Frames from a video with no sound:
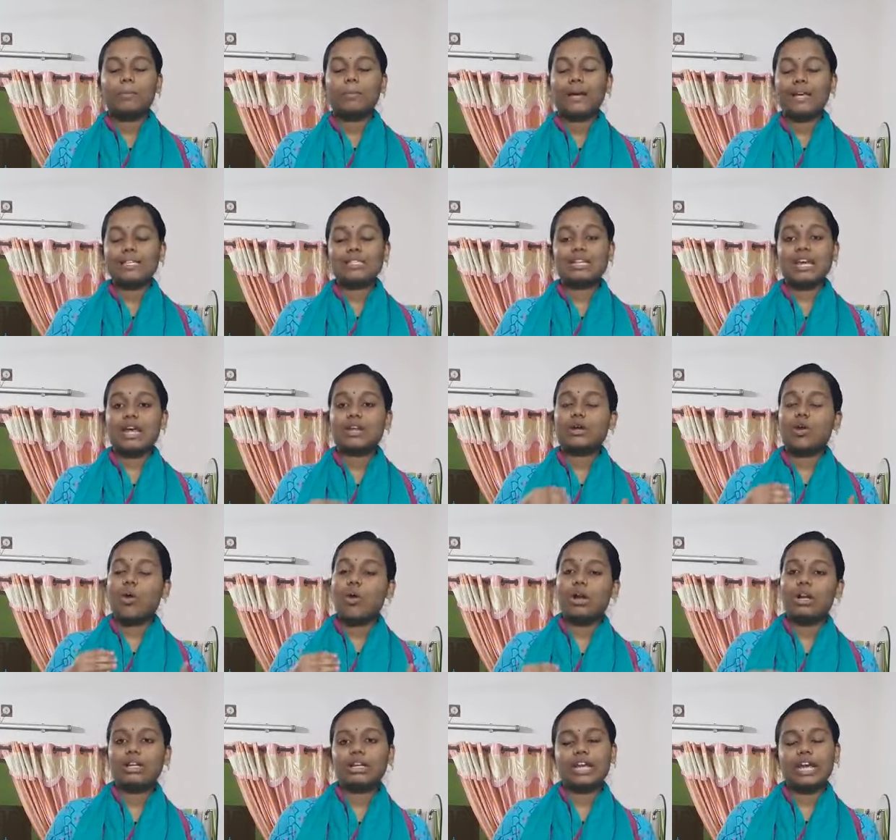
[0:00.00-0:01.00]
best and
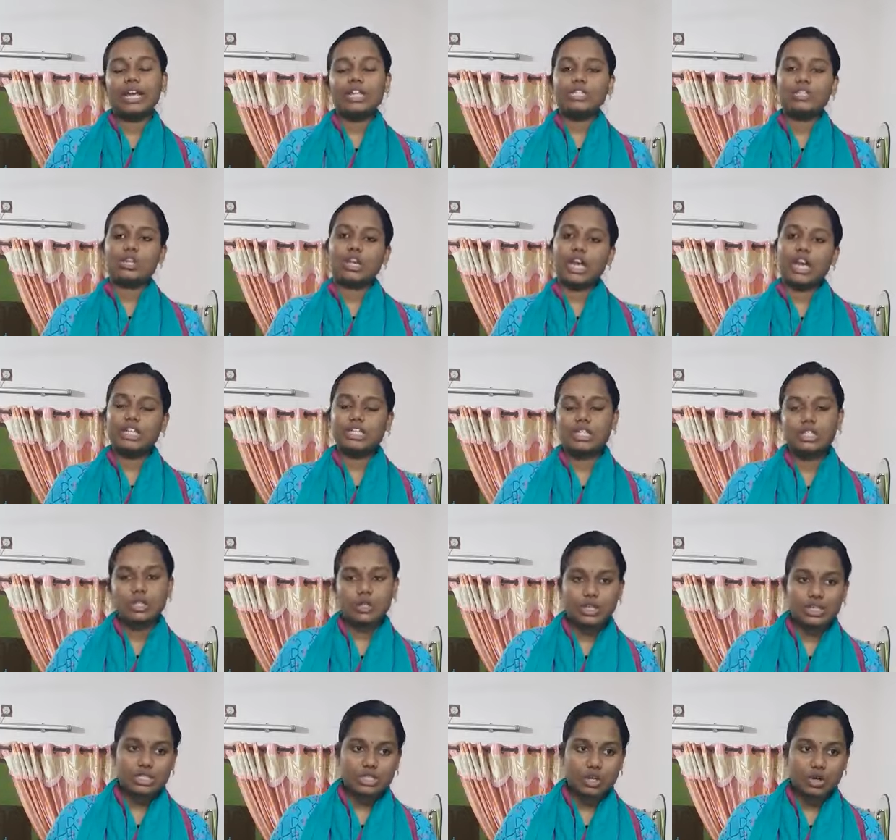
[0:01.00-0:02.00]
quality education
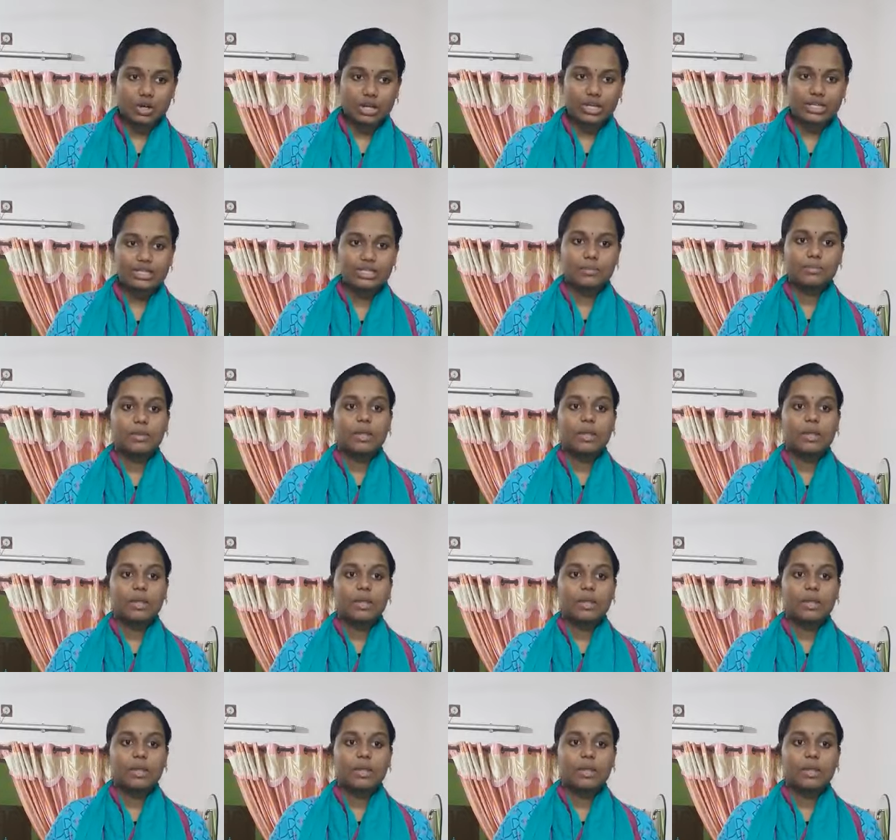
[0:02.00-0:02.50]
to his students.